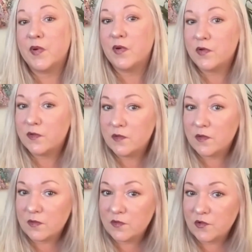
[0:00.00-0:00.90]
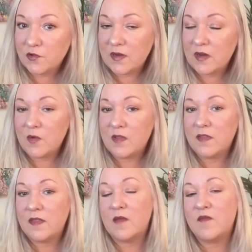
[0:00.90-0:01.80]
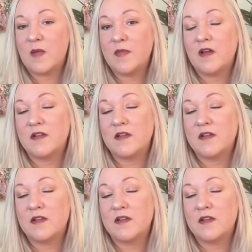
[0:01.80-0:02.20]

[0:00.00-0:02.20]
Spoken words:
personal journey with Family